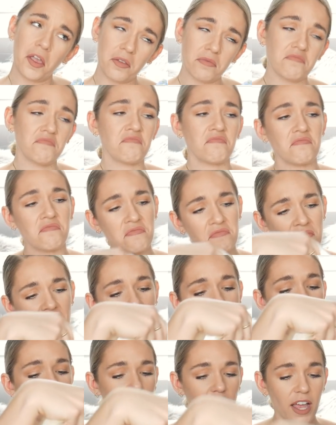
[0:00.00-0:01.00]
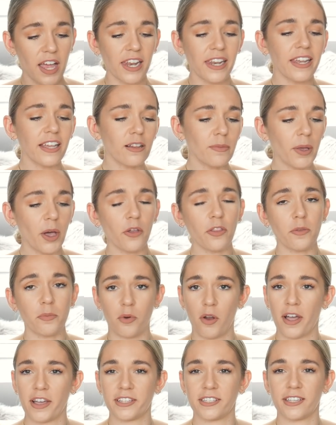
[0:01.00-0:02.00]
A little bit on the
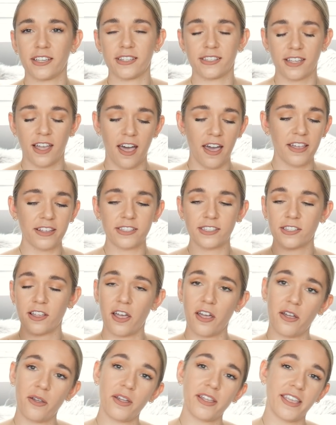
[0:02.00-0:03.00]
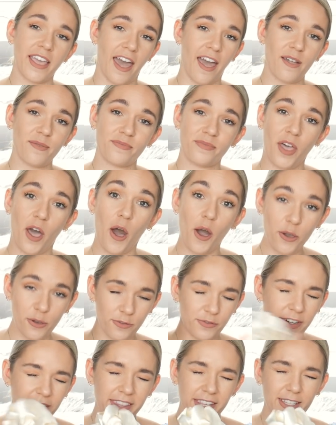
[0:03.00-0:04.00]
pricier side. So yeah,
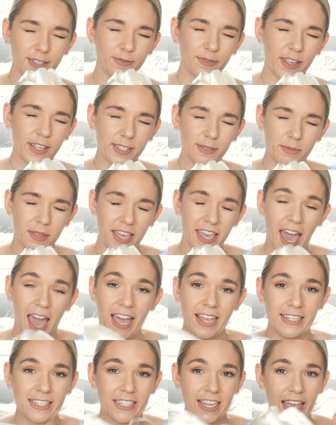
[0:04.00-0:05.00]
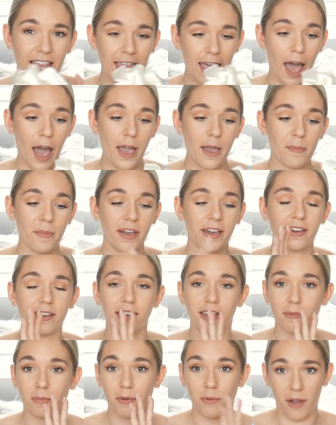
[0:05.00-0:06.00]
hopefully this fits me and I'm
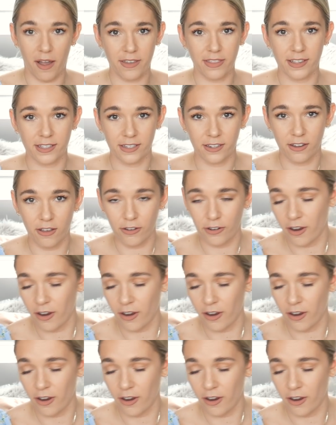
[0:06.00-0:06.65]
going to be wearing this a lot on